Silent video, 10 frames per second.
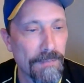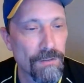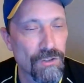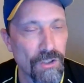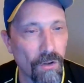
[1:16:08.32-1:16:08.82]

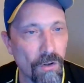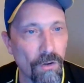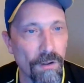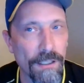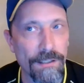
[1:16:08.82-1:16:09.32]

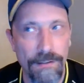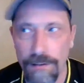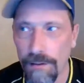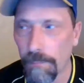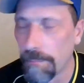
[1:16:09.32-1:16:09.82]
So
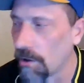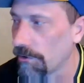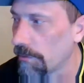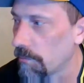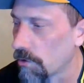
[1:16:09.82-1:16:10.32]

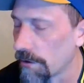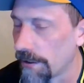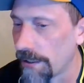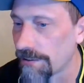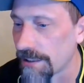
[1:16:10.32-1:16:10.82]
Baltimore,
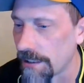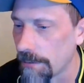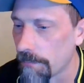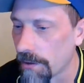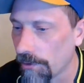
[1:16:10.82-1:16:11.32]
is it
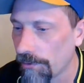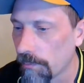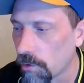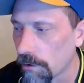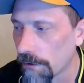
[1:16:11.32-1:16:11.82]
in
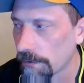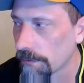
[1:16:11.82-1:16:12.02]
Baltimore?